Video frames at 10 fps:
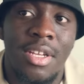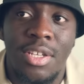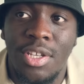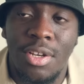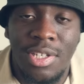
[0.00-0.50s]

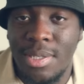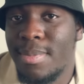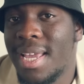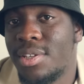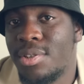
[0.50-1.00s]
So just
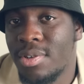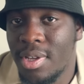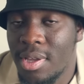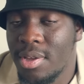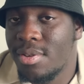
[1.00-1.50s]
make sure
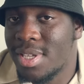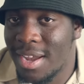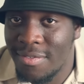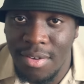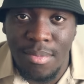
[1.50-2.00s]
you use
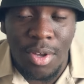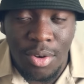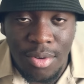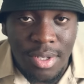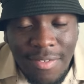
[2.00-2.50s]
African models.